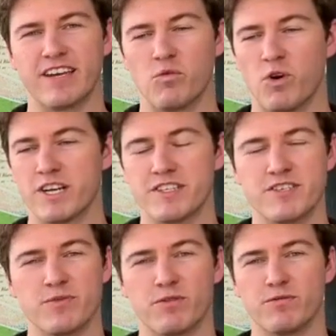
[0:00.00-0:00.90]
can watch this
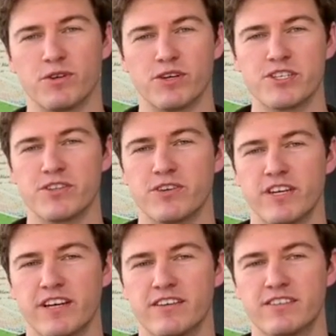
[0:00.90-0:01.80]
one flourish through the
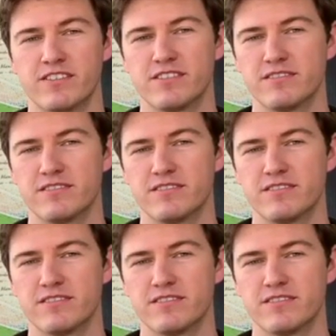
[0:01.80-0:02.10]
years.